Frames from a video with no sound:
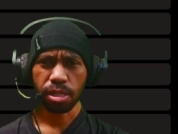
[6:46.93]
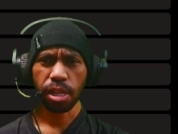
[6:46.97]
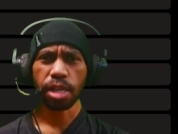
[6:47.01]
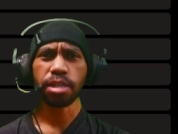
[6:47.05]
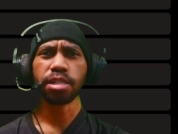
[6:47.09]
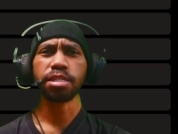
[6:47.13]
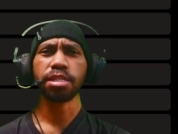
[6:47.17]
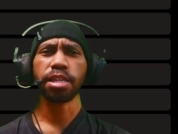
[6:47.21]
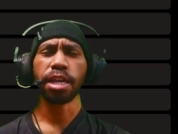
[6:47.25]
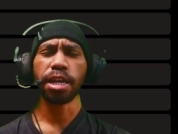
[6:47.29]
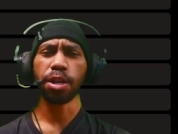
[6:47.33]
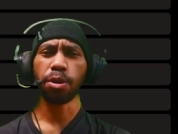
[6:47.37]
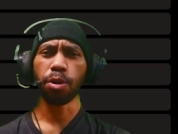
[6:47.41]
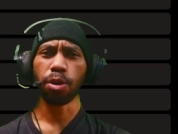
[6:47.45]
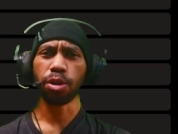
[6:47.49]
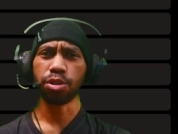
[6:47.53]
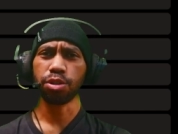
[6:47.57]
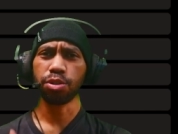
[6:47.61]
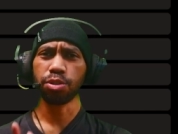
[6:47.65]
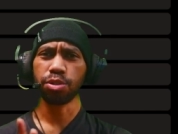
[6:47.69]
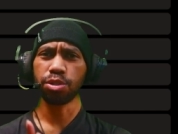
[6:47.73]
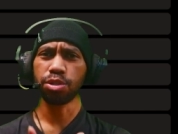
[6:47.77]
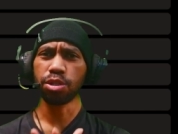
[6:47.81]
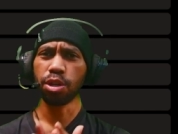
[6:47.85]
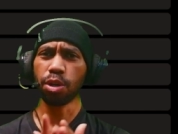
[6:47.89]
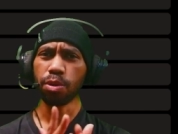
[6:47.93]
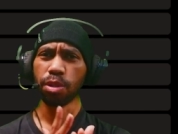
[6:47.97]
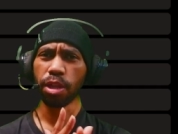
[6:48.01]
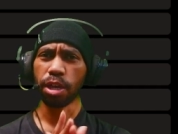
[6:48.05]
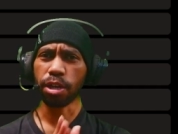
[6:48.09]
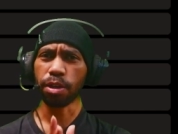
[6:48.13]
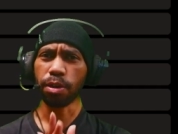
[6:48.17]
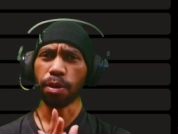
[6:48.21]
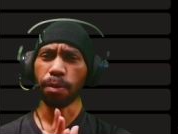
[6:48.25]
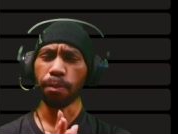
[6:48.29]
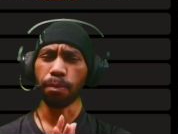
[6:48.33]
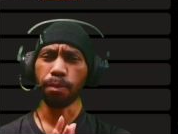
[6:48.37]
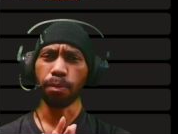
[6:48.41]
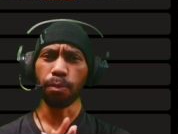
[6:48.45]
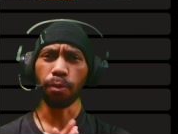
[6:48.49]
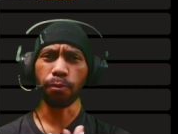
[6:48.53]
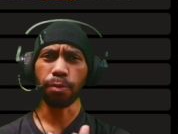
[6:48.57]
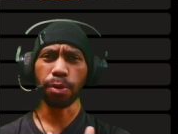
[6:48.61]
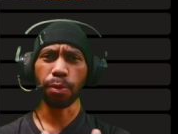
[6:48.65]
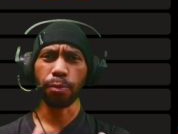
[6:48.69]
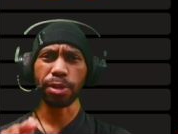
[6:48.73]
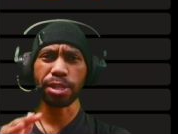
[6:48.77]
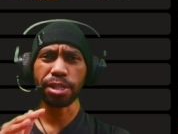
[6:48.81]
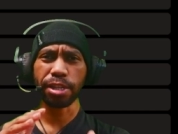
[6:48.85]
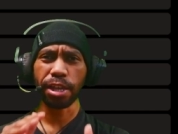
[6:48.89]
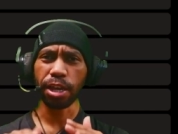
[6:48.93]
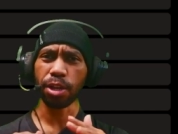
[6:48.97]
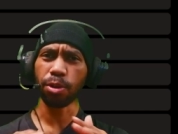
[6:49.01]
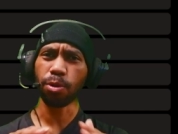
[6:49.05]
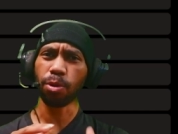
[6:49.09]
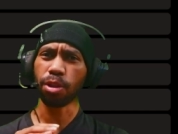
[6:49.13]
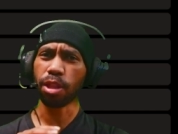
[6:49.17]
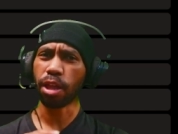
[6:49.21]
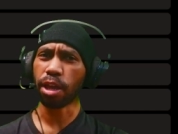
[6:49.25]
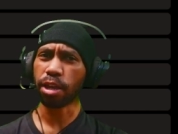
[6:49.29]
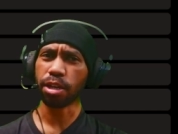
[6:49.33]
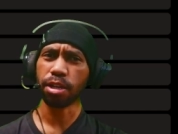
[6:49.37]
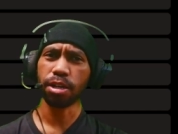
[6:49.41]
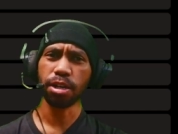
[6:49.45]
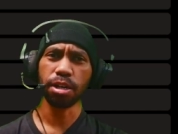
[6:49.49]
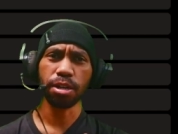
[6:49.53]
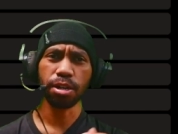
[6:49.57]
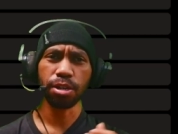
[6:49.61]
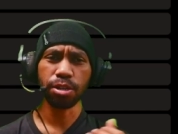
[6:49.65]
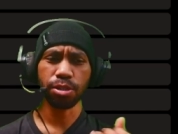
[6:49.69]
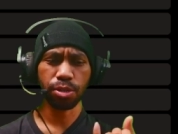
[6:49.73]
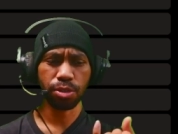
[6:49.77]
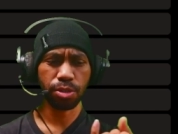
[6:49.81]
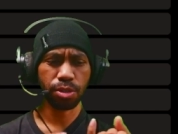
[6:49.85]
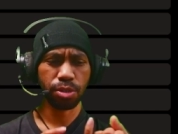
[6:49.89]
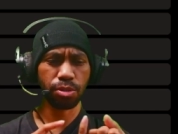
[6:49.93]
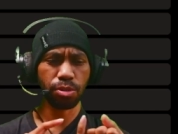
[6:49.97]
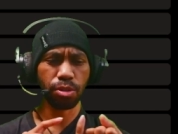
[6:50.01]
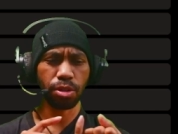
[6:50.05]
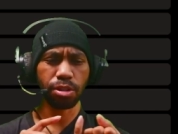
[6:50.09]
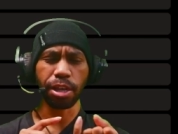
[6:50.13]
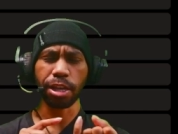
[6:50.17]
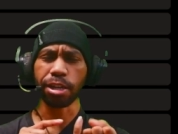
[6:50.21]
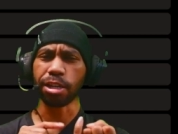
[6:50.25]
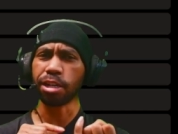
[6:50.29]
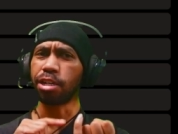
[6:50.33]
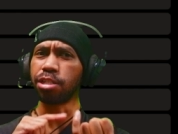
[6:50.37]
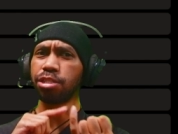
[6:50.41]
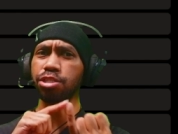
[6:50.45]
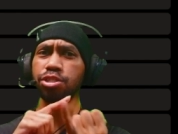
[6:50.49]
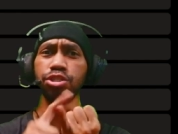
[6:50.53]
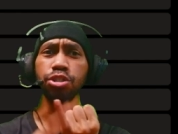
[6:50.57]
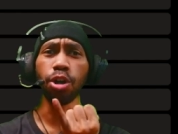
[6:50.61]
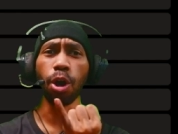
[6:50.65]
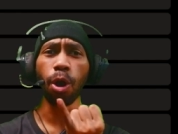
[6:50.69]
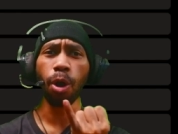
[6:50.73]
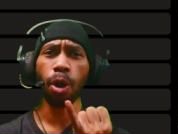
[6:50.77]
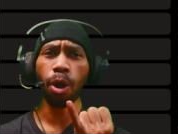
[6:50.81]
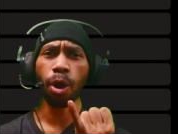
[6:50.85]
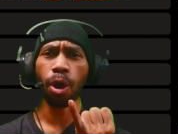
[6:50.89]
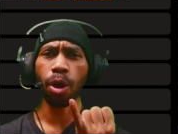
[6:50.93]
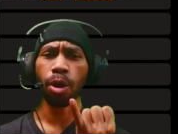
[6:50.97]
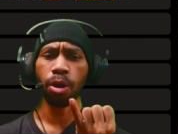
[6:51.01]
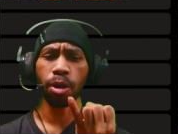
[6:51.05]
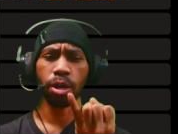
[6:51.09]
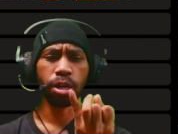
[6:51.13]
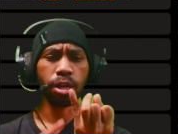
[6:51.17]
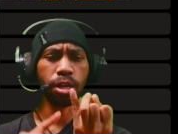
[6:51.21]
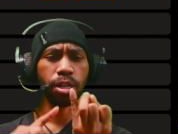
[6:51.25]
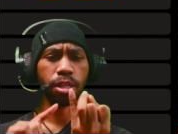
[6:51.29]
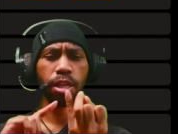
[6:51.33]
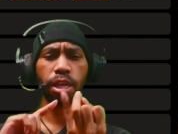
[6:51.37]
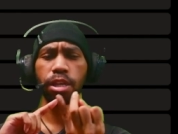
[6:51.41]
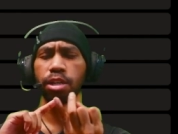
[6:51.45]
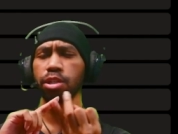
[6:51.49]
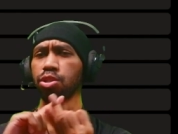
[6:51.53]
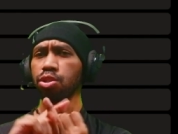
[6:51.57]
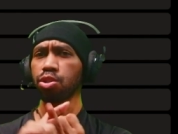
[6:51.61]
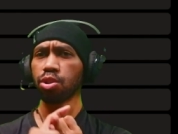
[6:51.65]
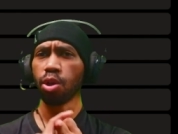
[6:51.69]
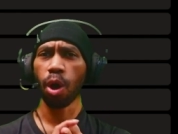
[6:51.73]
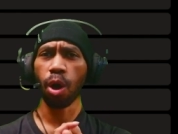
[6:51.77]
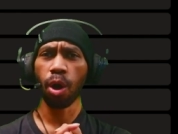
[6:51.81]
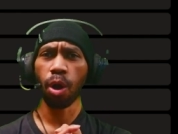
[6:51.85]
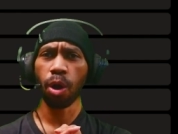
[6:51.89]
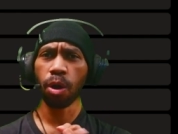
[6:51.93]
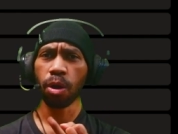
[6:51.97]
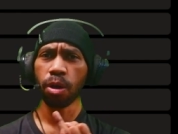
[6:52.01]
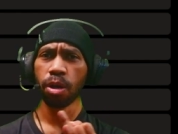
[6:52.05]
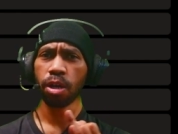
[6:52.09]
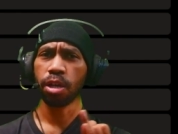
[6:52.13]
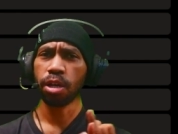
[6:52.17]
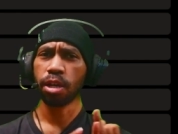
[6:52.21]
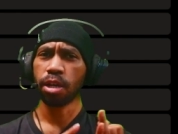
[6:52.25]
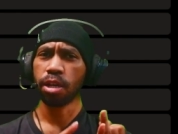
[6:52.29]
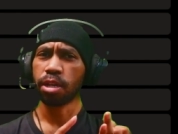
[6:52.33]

like terror. You, you know, like a movie with terror, like a you know, like a Jaw, like Saw,